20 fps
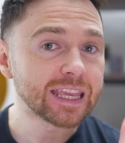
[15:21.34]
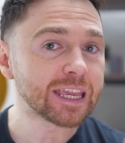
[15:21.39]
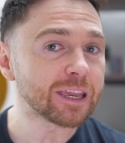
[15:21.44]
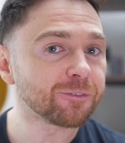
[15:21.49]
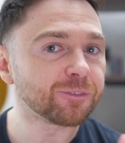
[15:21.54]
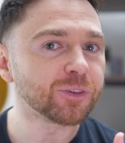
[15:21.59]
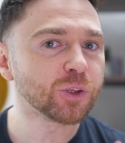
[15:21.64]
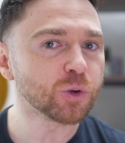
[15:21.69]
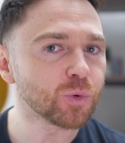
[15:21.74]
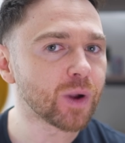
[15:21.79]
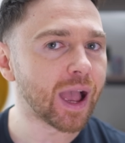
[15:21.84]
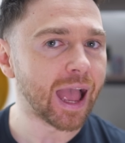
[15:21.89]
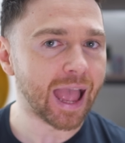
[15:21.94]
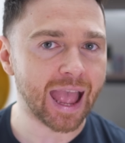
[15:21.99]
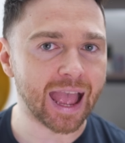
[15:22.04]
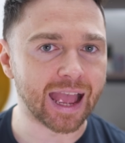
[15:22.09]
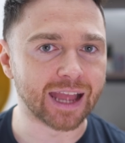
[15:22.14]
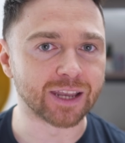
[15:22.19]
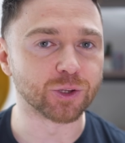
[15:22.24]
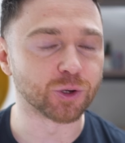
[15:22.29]
If you
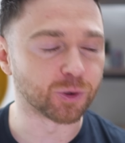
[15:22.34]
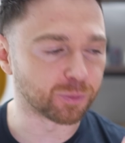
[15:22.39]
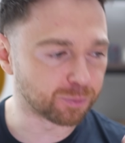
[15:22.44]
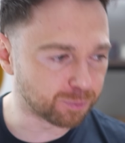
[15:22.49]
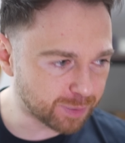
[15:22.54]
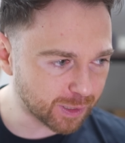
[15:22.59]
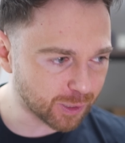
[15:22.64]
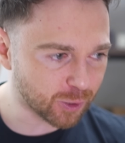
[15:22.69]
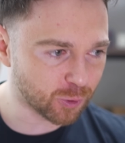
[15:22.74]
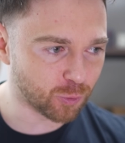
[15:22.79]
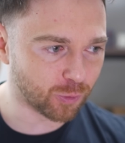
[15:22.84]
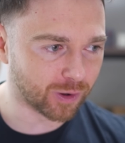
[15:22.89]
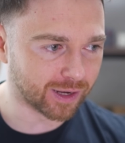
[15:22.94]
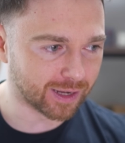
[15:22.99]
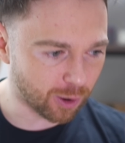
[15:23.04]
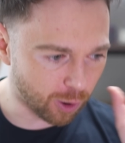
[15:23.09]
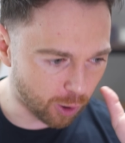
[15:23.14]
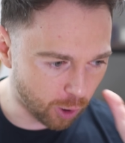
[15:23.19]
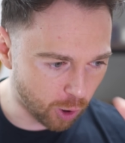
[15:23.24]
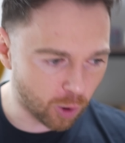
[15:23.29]
had your
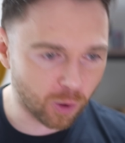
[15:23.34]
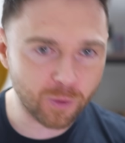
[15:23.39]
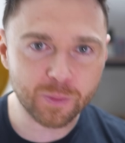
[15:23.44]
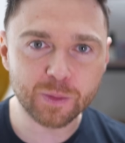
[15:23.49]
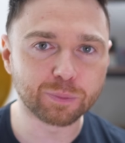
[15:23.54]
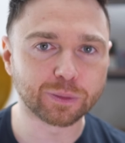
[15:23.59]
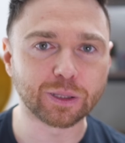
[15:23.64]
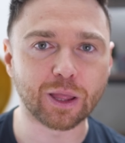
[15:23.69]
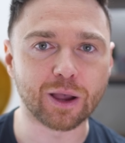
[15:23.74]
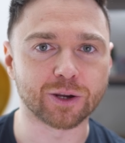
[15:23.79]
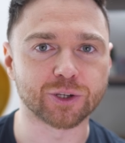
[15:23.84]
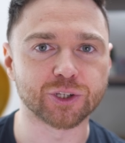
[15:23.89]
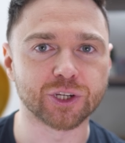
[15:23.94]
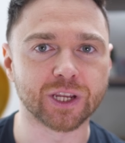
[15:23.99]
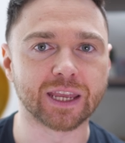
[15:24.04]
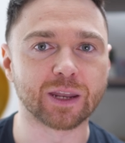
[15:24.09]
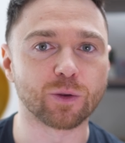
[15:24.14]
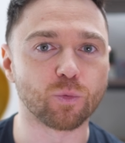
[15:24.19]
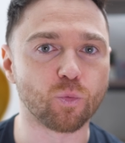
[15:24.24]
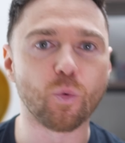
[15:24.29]
Bitcoin on the
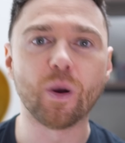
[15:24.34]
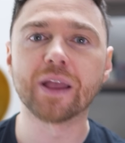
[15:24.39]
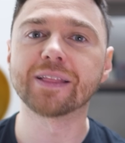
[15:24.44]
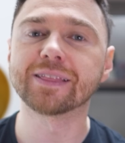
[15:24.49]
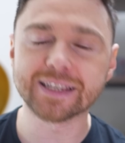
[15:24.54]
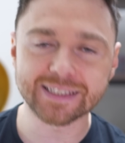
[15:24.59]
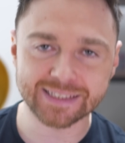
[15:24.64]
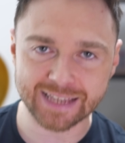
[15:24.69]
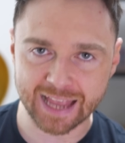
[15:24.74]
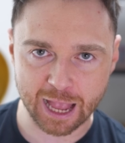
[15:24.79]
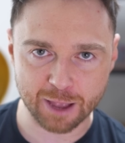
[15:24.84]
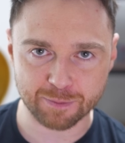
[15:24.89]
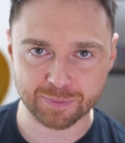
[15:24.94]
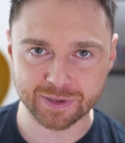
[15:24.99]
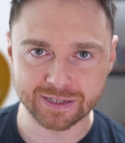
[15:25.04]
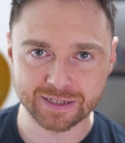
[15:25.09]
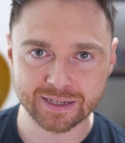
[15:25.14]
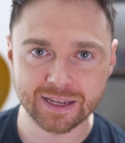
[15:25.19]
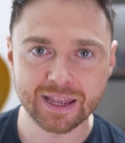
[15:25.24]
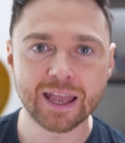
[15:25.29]
blockchain when this
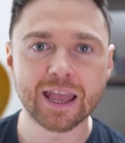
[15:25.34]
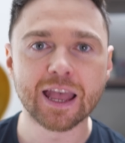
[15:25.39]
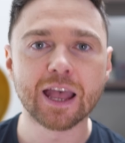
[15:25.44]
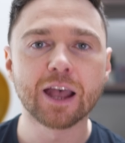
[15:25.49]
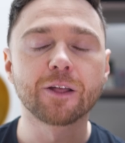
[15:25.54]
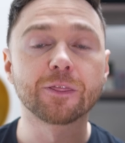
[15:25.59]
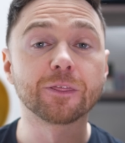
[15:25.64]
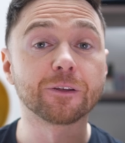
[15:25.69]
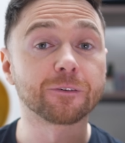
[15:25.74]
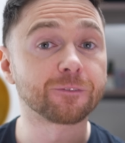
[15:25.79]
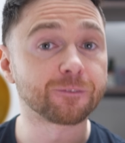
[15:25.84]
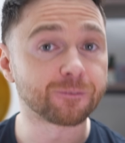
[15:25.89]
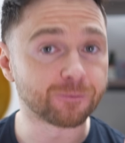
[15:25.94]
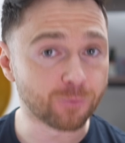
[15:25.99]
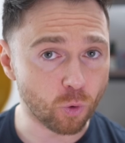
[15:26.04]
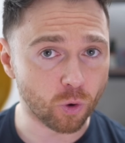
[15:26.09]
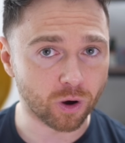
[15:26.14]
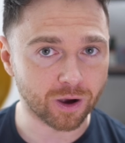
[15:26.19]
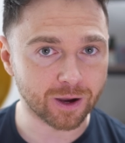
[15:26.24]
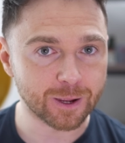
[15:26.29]
happened, the
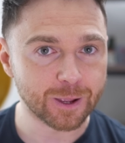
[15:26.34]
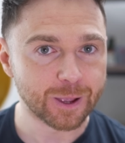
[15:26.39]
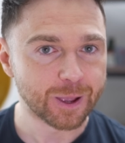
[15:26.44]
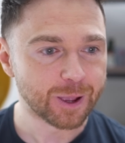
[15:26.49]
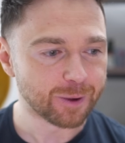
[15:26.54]
fork